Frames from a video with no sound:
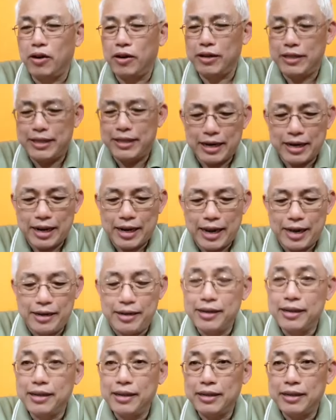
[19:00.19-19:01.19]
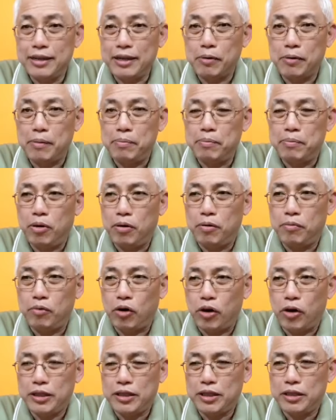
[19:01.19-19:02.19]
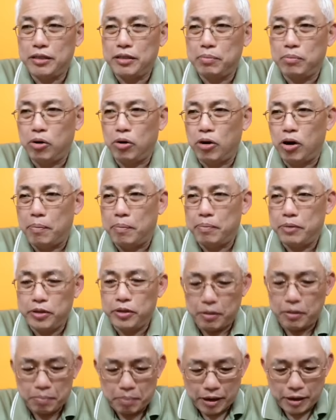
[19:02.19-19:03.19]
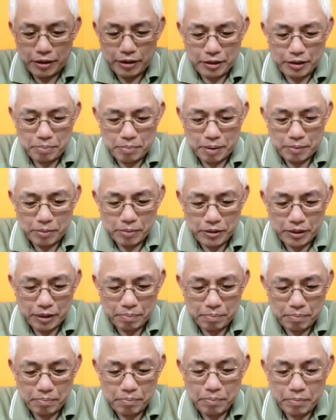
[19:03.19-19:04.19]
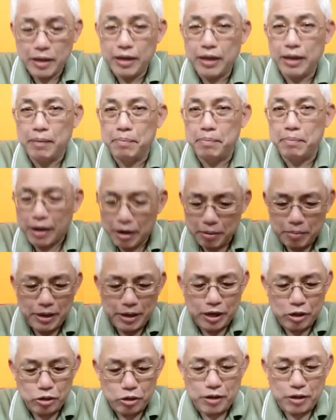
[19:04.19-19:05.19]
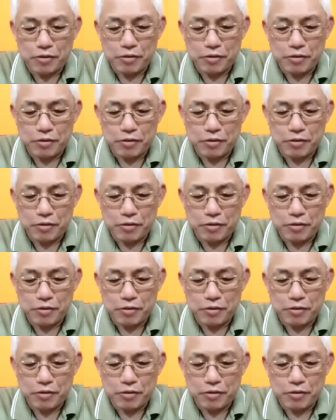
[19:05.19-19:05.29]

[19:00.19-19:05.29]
On the other hand, they want more voices, more opposition parties members in parliament as